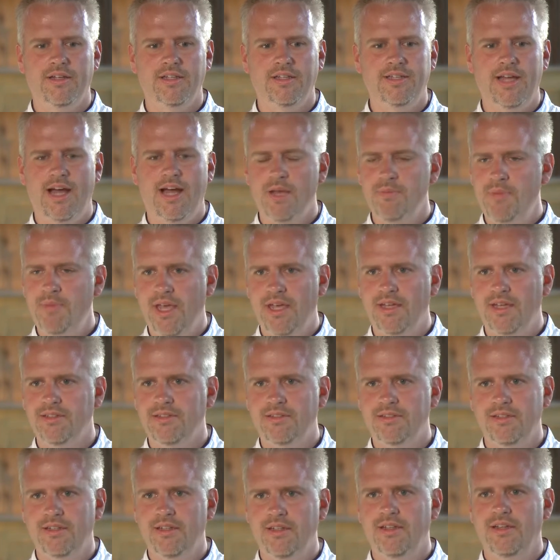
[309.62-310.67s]
high
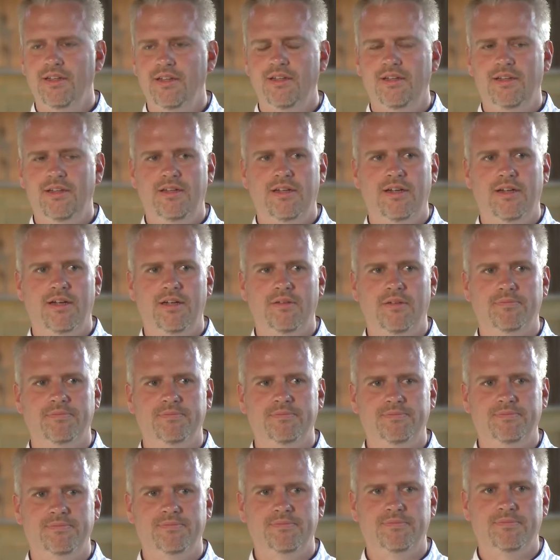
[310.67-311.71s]
paced.
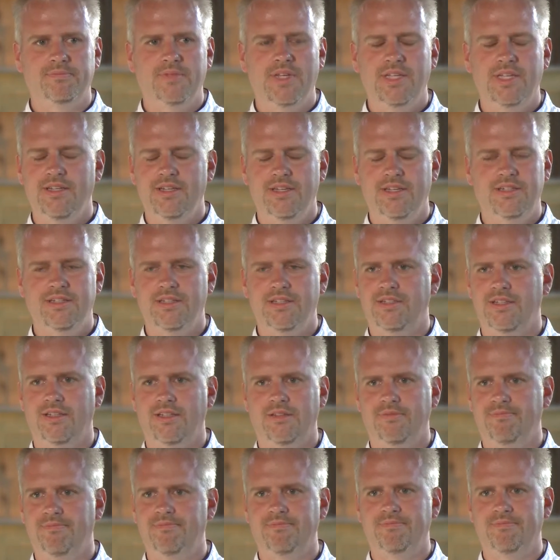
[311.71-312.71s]
It's just a